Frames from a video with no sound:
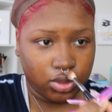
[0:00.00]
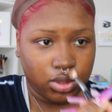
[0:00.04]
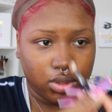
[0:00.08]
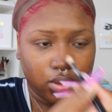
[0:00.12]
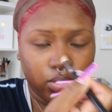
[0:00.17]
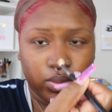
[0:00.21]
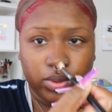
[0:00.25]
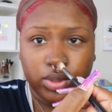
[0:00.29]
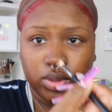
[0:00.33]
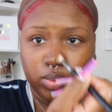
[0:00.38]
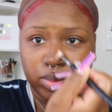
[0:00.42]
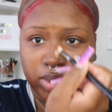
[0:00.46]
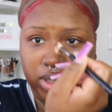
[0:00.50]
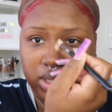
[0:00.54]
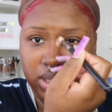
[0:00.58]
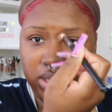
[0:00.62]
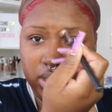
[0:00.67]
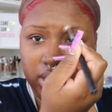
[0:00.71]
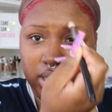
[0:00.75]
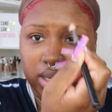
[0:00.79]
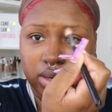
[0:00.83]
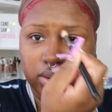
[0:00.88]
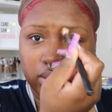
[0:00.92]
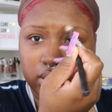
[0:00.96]
when you blend
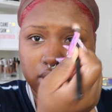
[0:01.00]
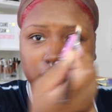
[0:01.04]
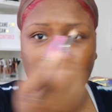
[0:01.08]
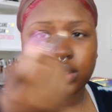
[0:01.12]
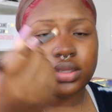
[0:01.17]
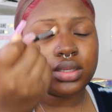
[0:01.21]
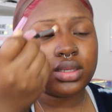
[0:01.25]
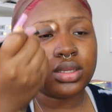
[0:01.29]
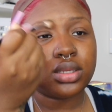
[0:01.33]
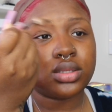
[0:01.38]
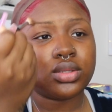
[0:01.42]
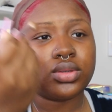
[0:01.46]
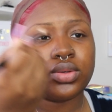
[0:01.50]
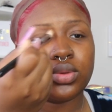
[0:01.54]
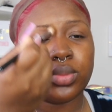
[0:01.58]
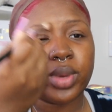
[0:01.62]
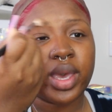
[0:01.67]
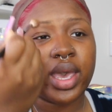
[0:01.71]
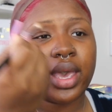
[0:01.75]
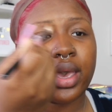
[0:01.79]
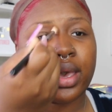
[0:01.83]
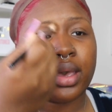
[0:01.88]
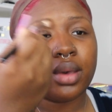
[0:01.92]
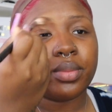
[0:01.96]
it out it doesn't look too
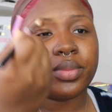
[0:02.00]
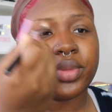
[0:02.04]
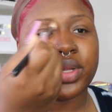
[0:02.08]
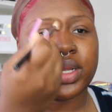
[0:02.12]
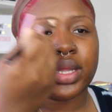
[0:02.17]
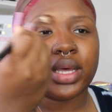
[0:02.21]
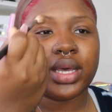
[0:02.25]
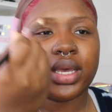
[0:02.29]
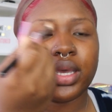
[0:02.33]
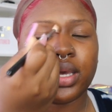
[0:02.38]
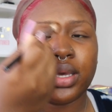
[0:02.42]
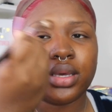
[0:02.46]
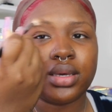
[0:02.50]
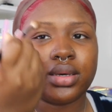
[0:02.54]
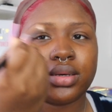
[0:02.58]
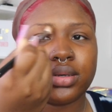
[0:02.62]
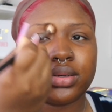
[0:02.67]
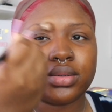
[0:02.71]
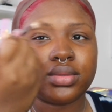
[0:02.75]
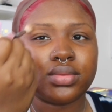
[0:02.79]
bad but like